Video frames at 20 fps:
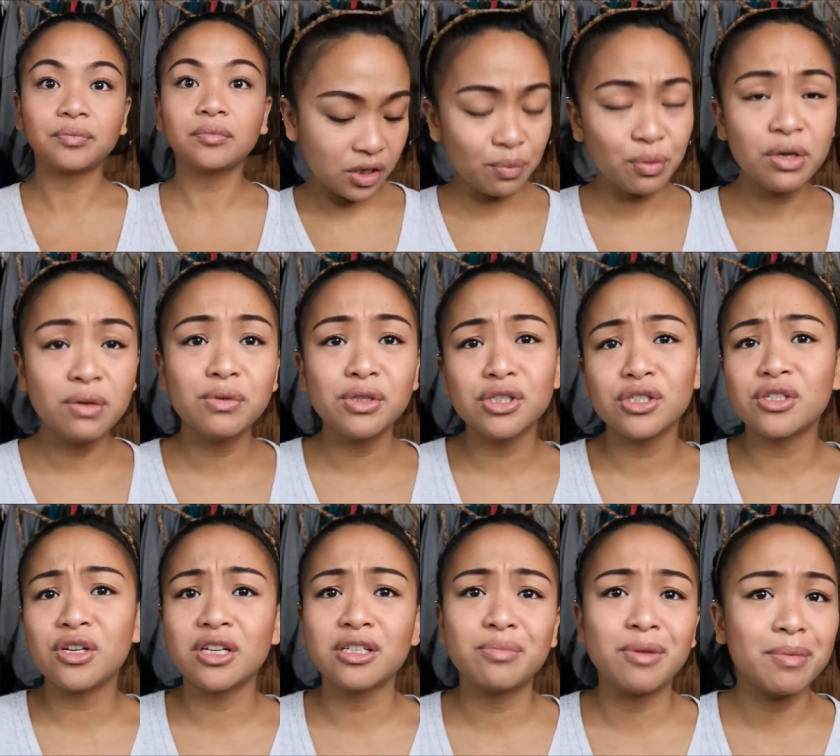So I pretty much
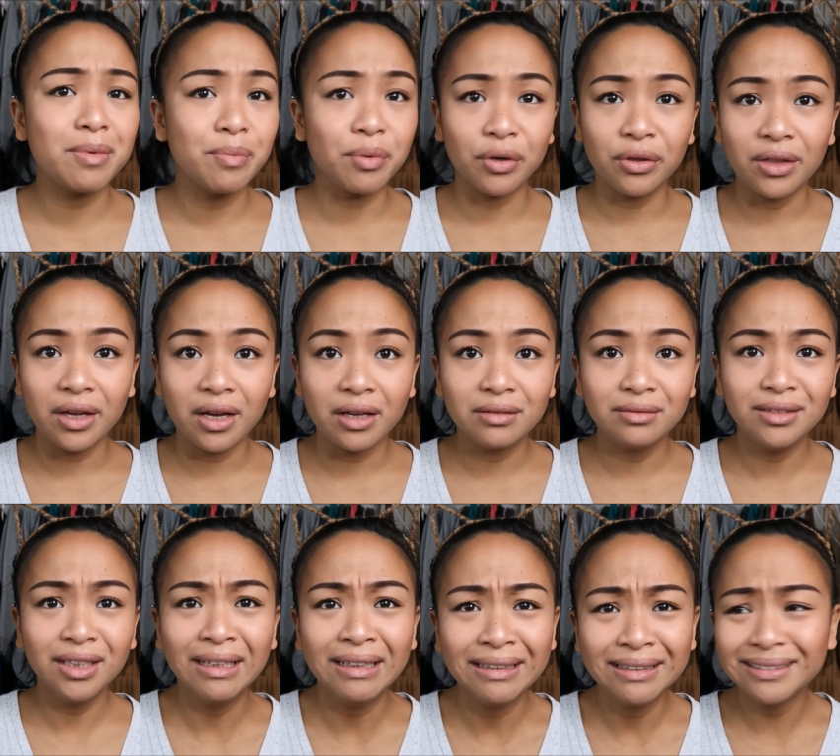just talked about my birthday.
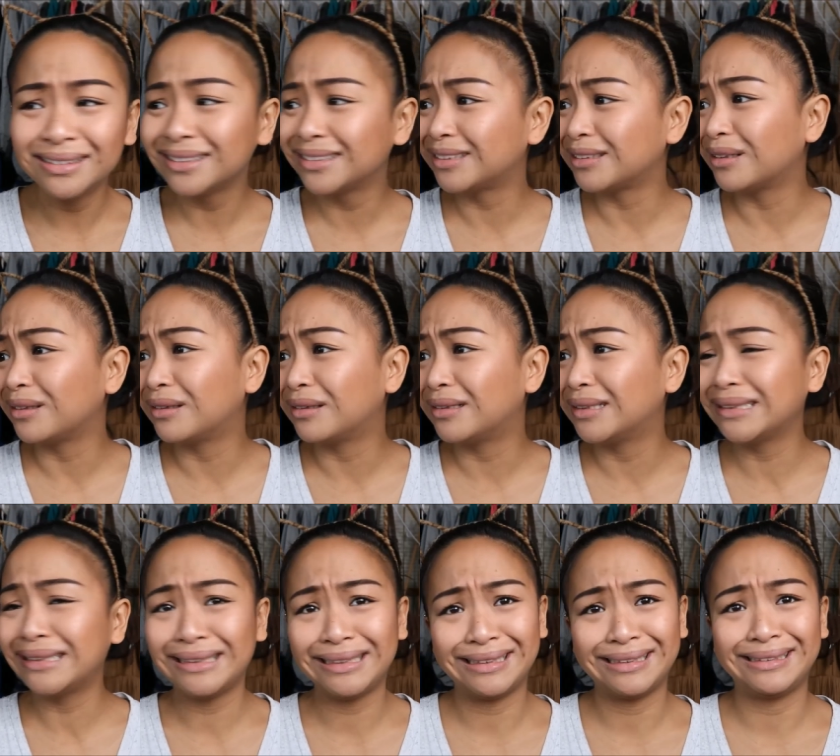
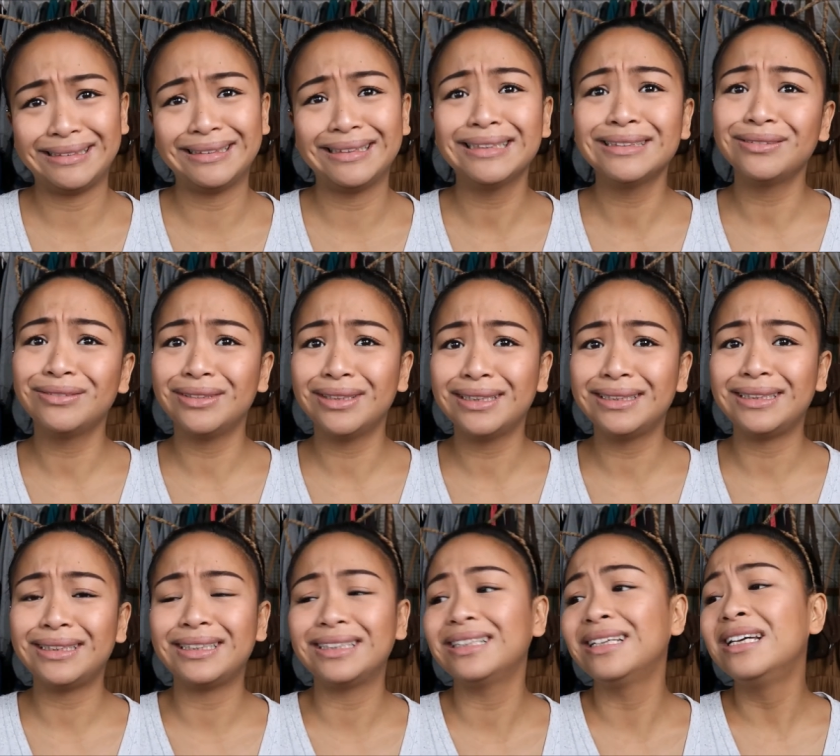So yeah, that's what I
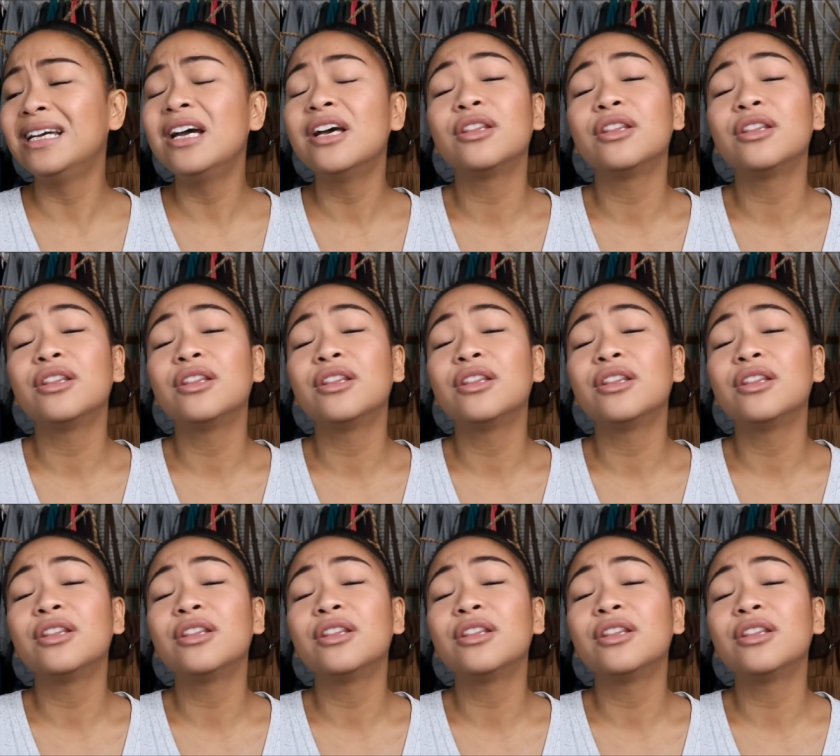did.